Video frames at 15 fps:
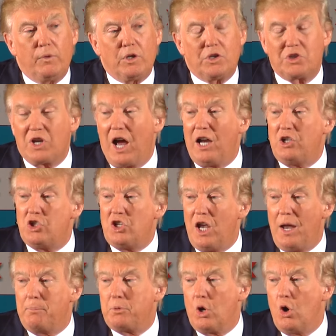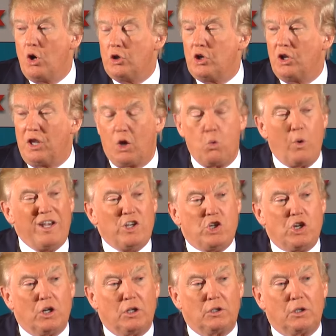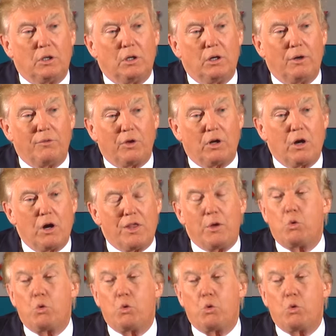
scotch taped onto their windshield of the car.